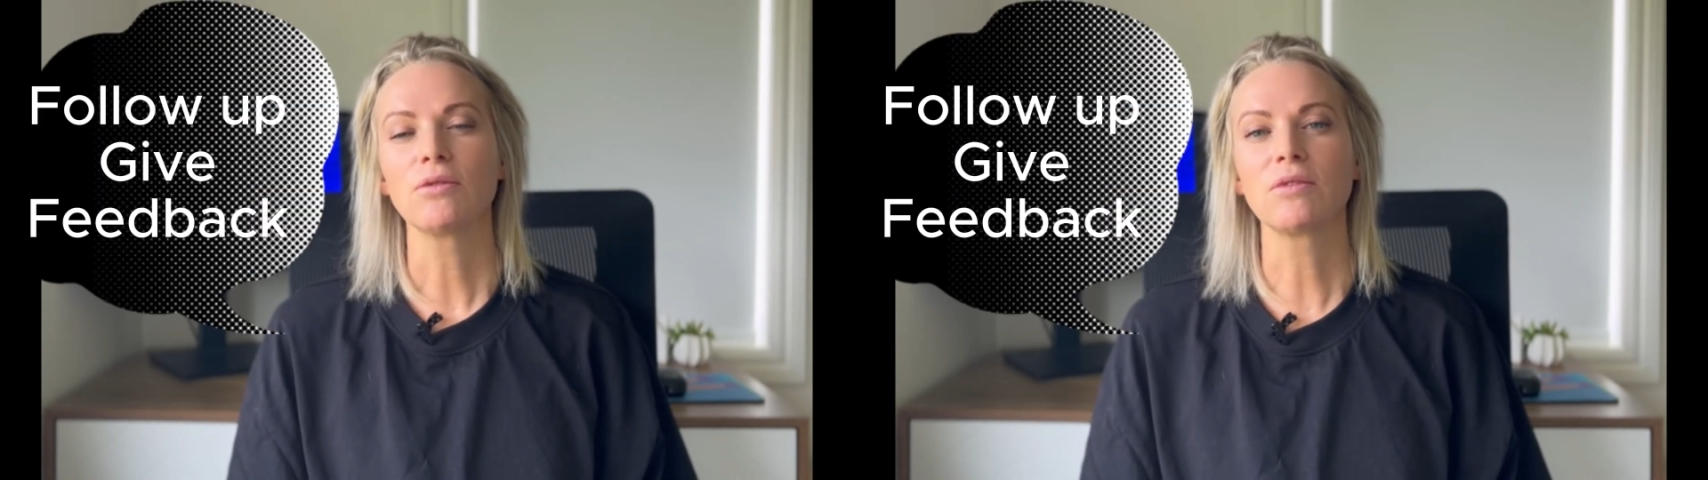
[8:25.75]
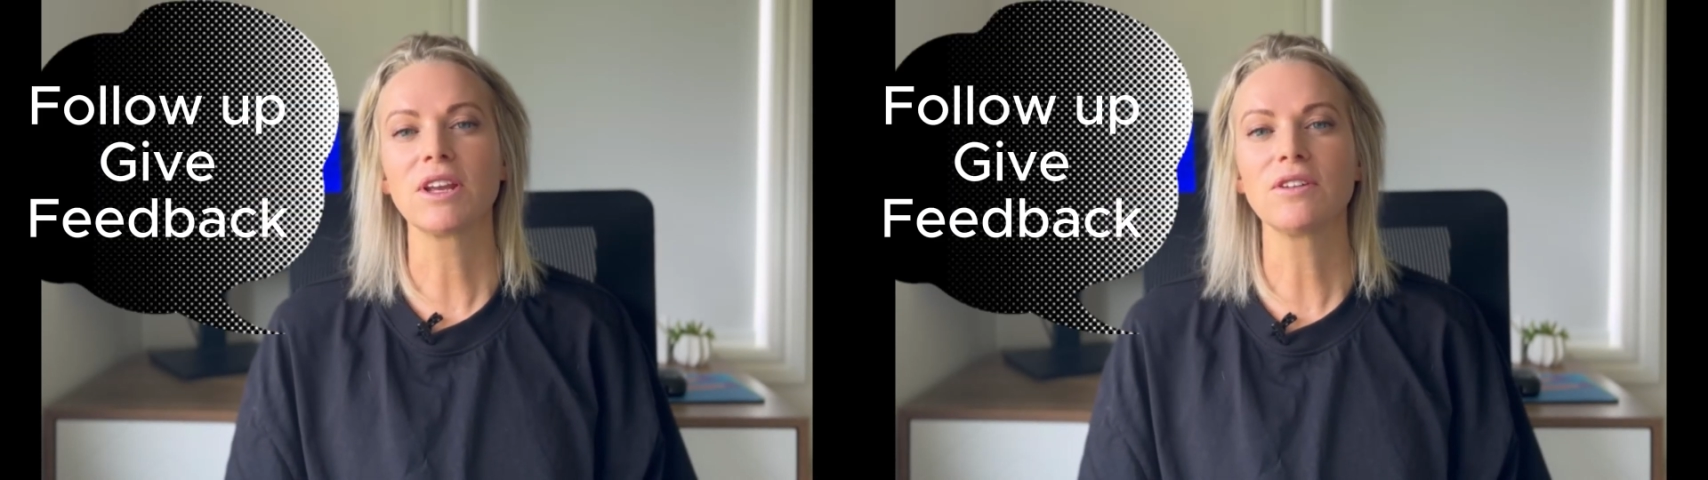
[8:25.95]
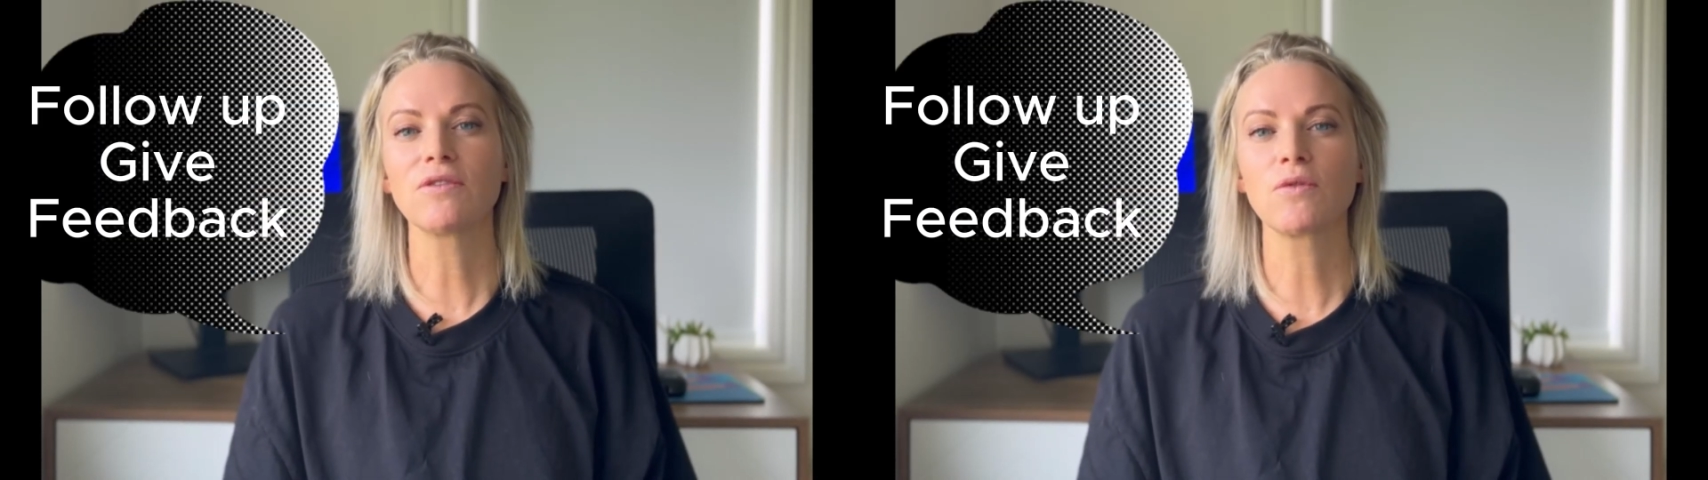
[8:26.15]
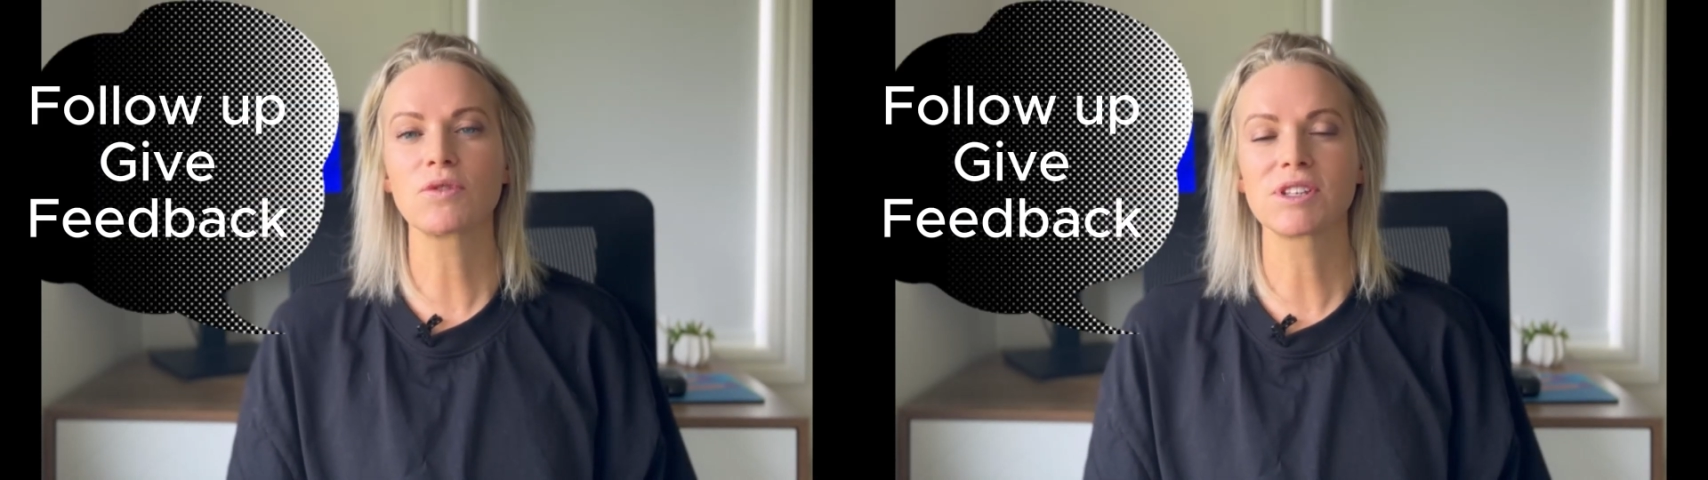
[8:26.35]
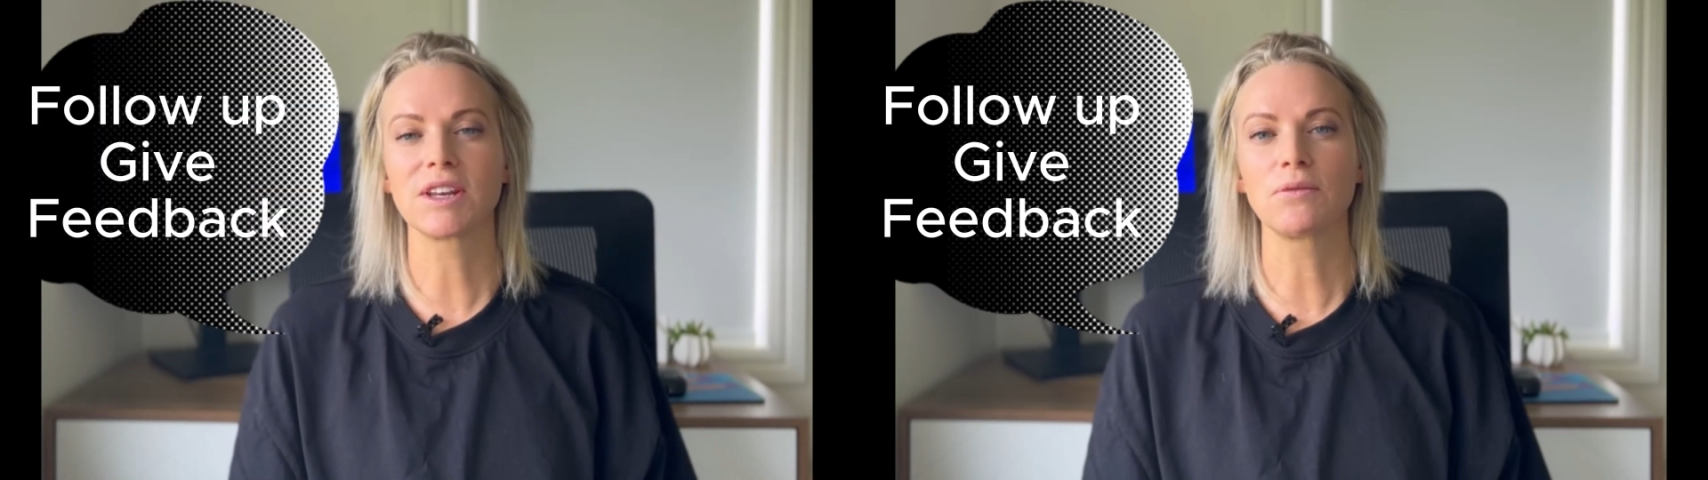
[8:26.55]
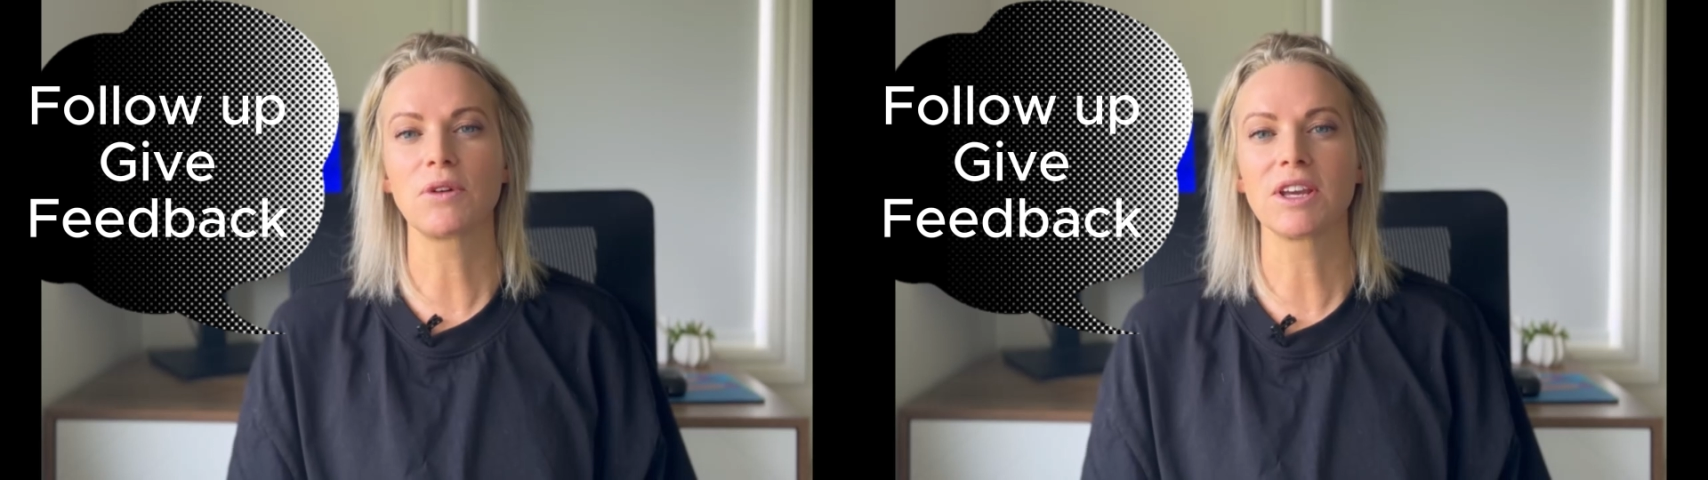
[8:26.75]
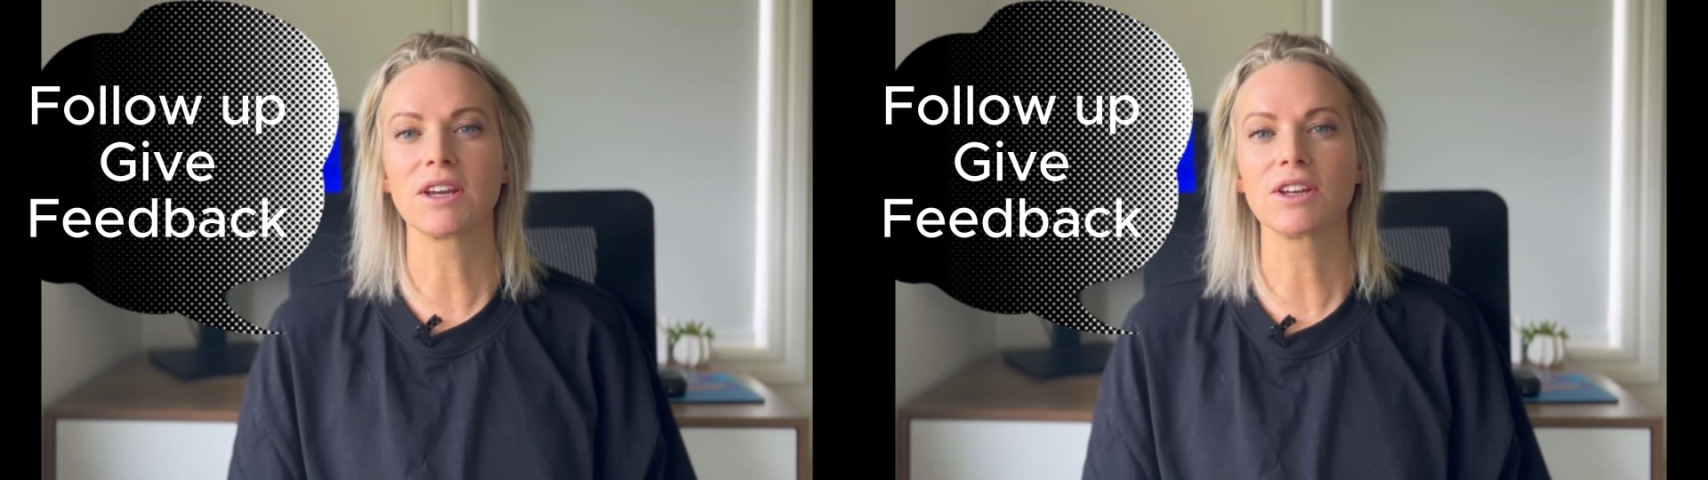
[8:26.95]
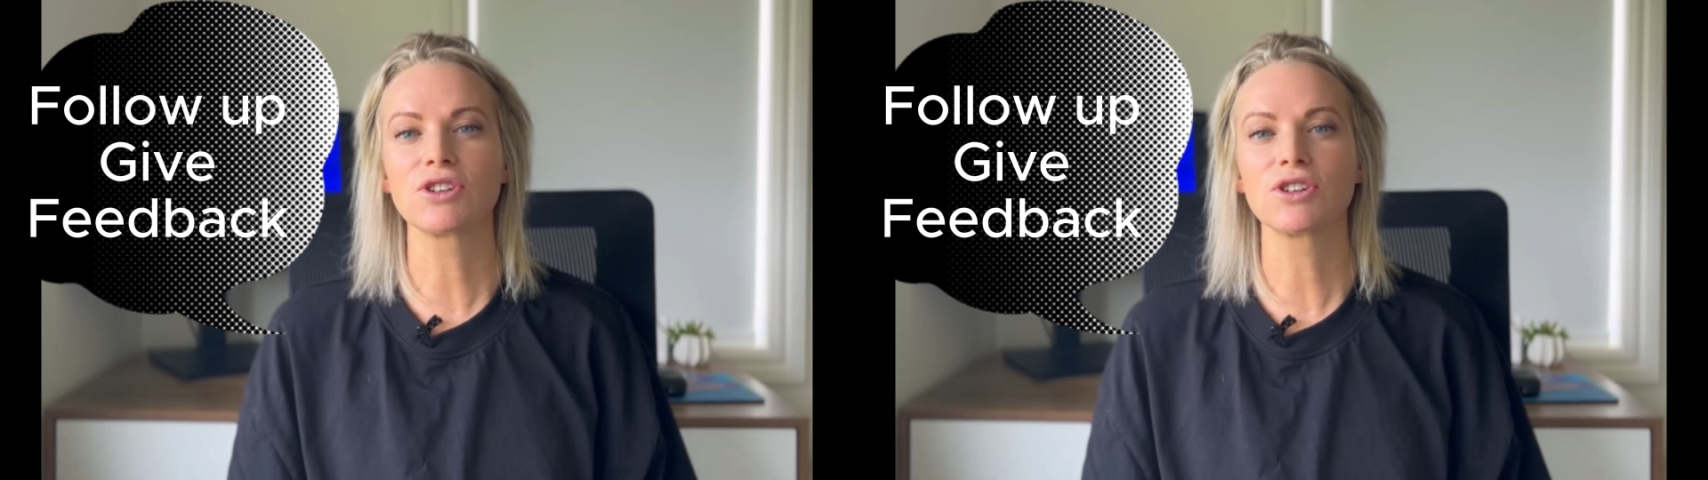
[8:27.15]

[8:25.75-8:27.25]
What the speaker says: reinforcing where